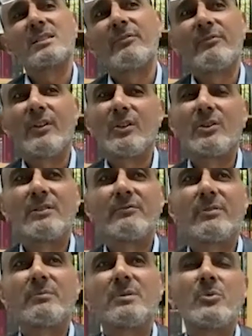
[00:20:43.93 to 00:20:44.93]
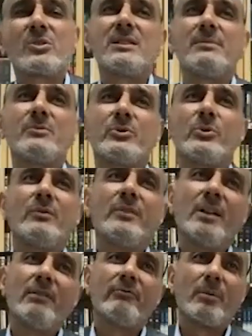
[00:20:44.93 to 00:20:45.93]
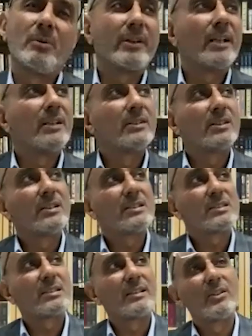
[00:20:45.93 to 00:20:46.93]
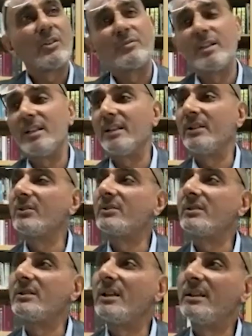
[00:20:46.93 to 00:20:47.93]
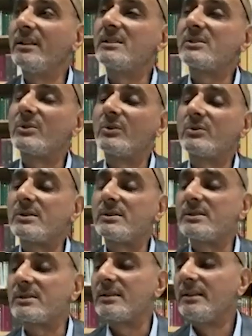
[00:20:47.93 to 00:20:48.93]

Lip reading: have followed them from the Muslims who have learned from Orientalists and not really gone to the hadith sources,